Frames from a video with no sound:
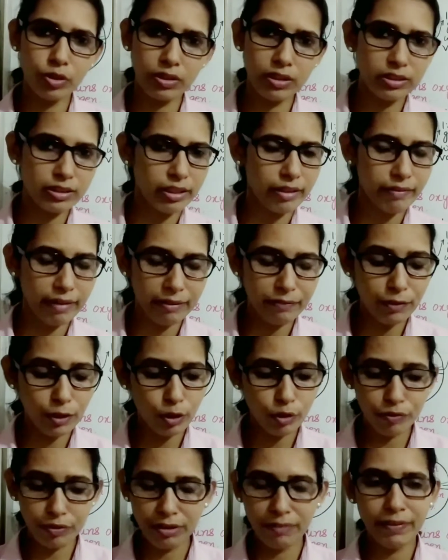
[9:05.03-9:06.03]
for the
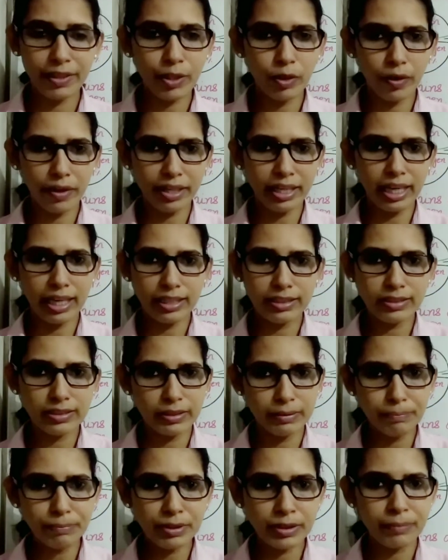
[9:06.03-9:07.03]
survival of living
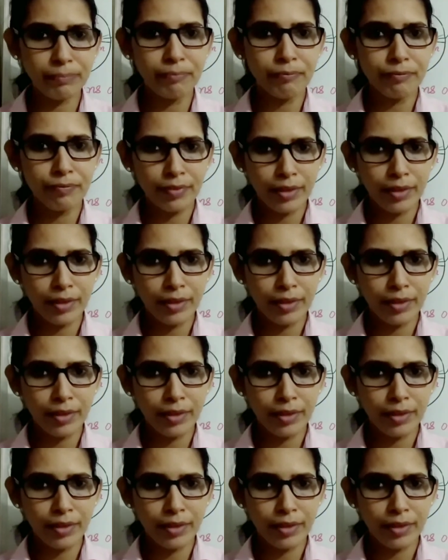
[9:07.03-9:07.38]
organisms.